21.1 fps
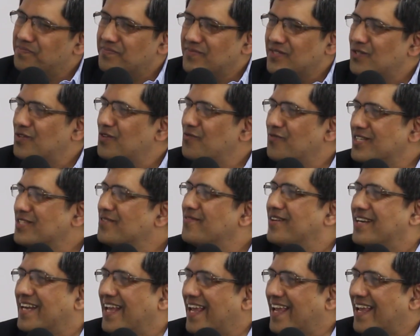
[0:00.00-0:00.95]
Universe
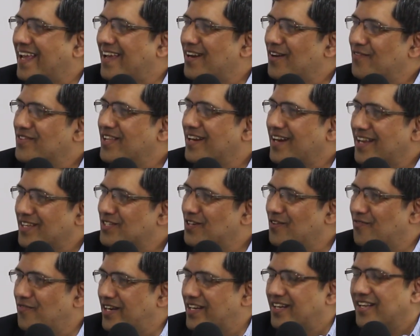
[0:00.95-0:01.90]
will take care of the rest
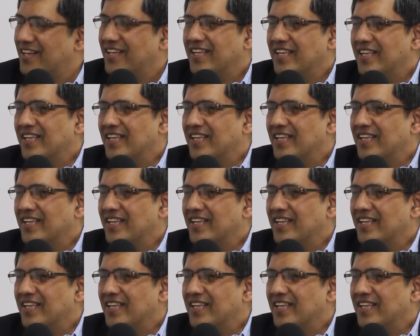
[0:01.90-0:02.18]
of it.